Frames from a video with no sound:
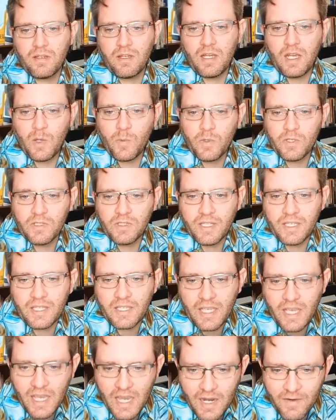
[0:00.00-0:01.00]
I would
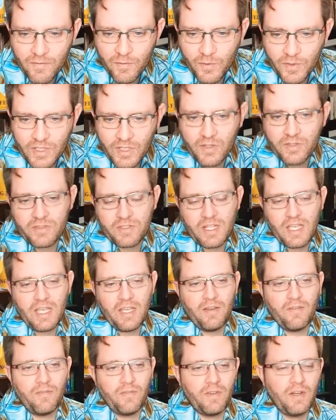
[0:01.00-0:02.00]
like everyone else to
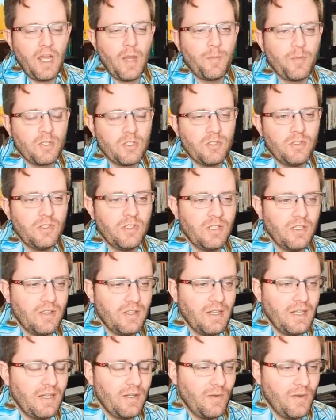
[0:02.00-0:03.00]
have an opportunity
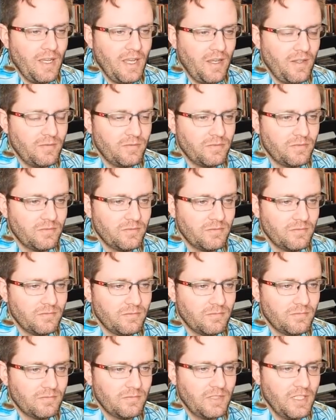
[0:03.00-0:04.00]
that I don't have,
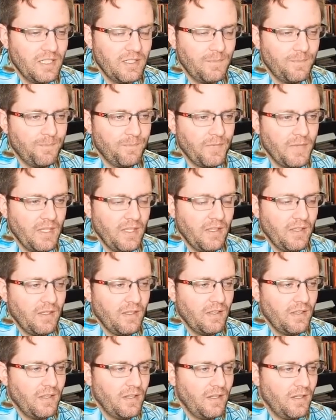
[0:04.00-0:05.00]
right?
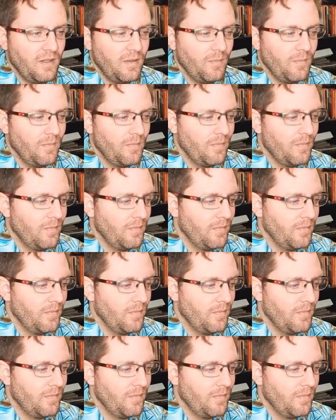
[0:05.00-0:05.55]
Um,